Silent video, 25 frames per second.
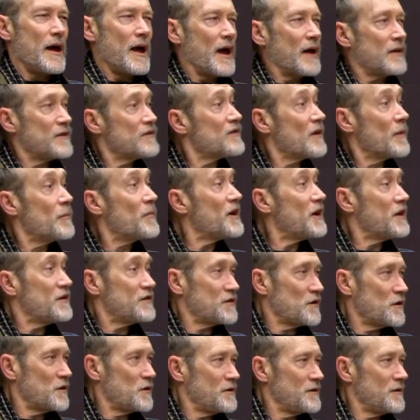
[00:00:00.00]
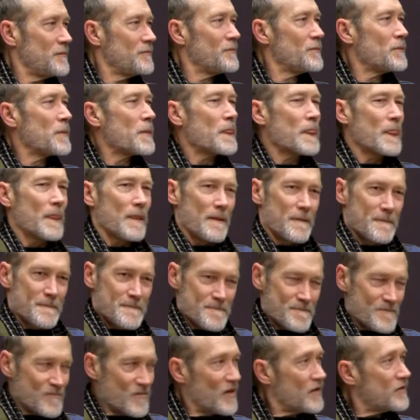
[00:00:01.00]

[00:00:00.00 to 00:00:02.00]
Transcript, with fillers: and the somebody turned to create wealth.